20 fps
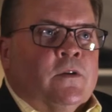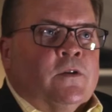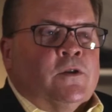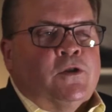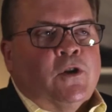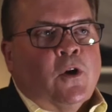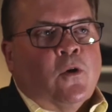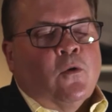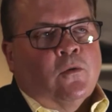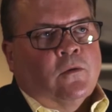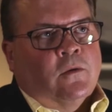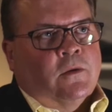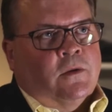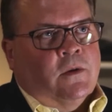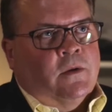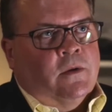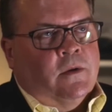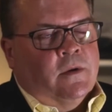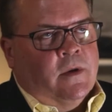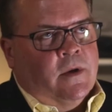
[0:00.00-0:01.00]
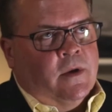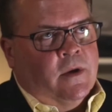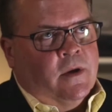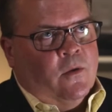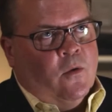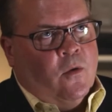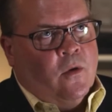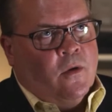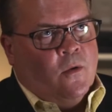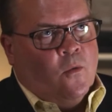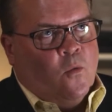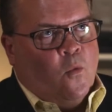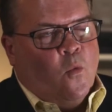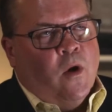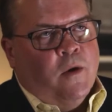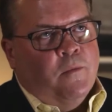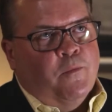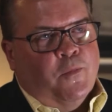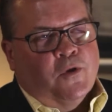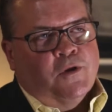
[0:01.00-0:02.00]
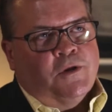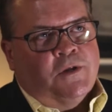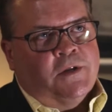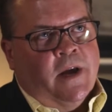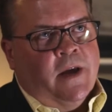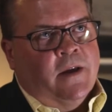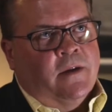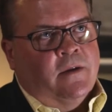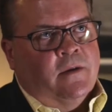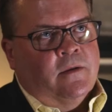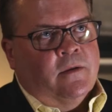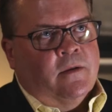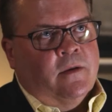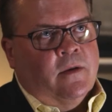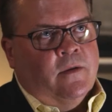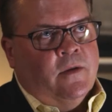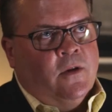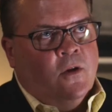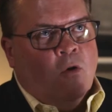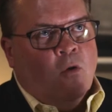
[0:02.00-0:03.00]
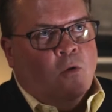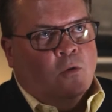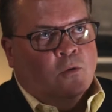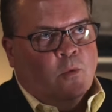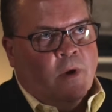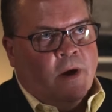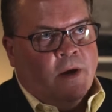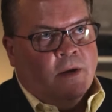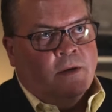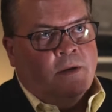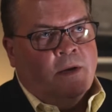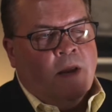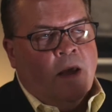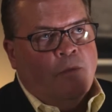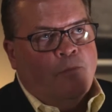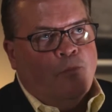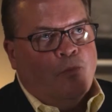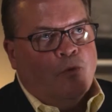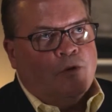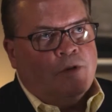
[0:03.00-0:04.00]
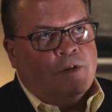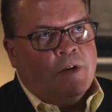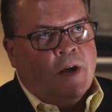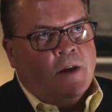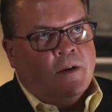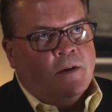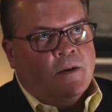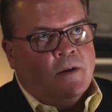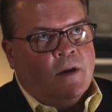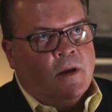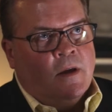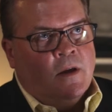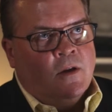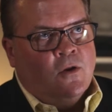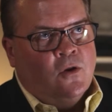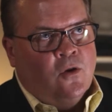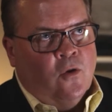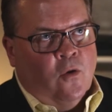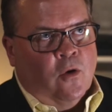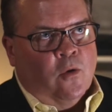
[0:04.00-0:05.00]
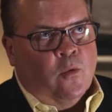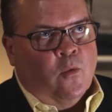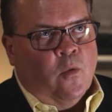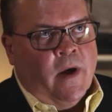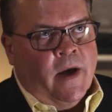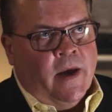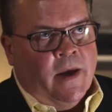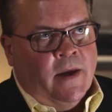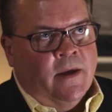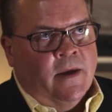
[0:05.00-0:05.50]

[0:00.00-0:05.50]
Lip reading: So 1% the old way, 10% in your way.